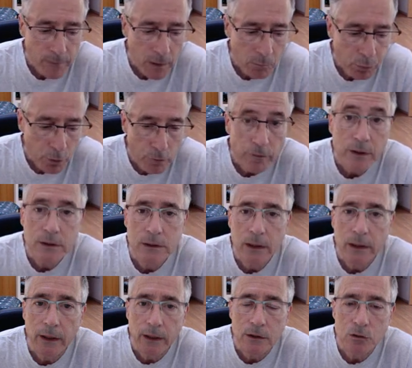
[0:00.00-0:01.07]
improve his
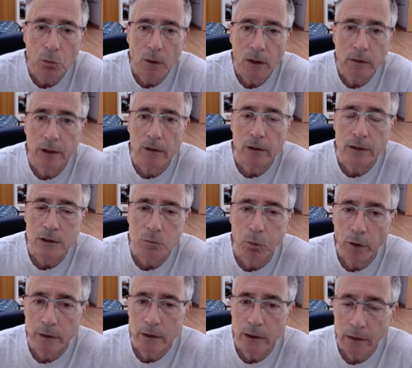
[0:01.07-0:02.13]
king as well here at this
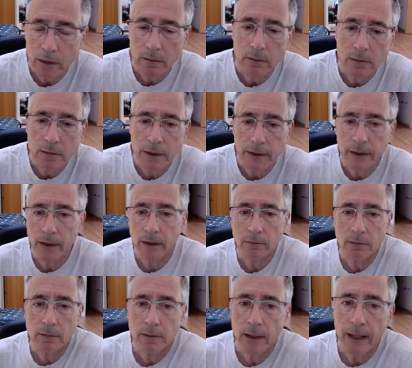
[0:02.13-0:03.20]
point to get
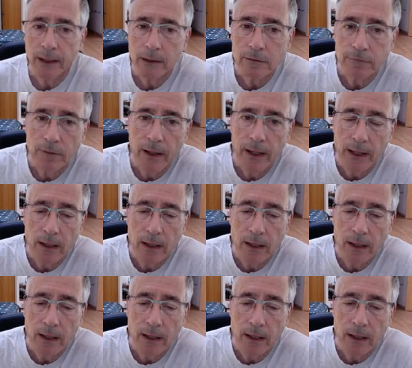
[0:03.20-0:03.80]
it active.